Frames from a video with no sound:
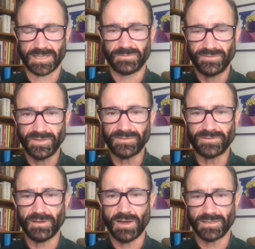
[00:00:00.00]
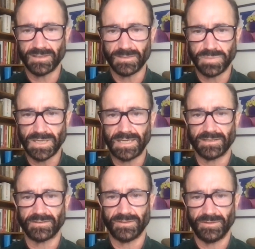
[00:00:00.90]
And it's just starting to play
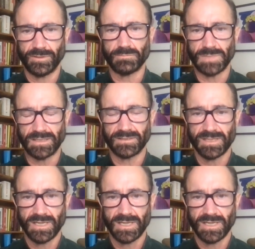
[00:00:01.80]
into humans.